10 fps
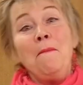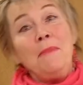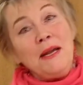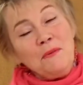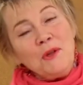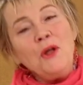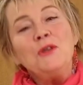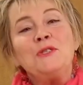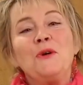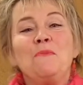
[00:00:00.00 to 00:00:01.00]
but it will
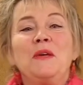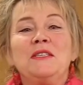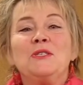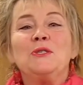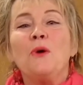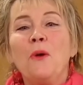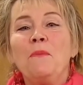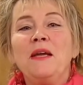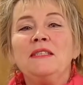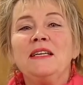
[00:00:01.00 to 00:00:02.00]
also be
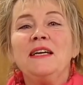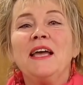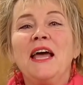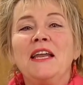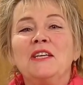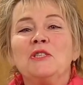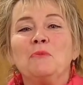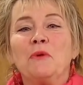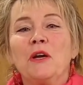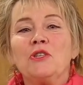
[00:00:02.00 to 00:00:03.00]
soul-mending and
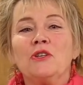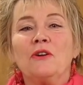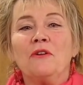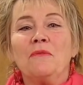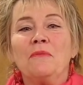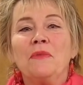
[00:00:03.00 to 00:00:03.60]
inspirational,